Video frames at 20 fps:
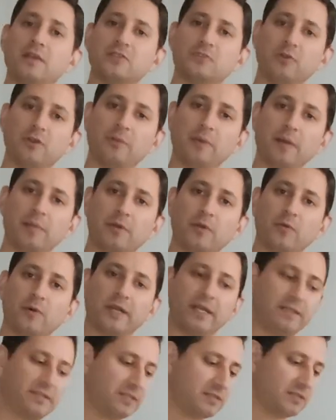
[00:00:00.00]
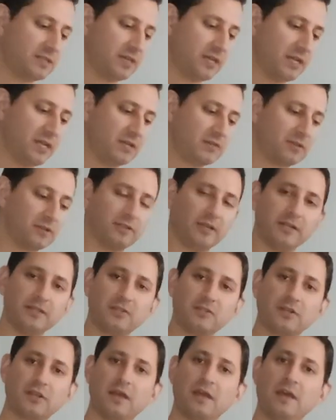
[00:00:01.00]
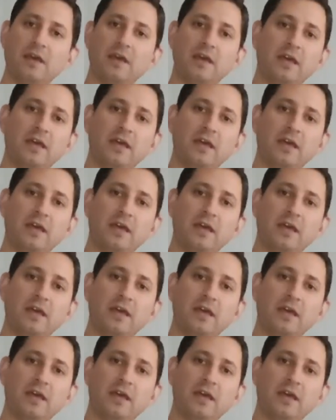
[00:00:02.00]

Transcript: So remember when I disengaged the clutch,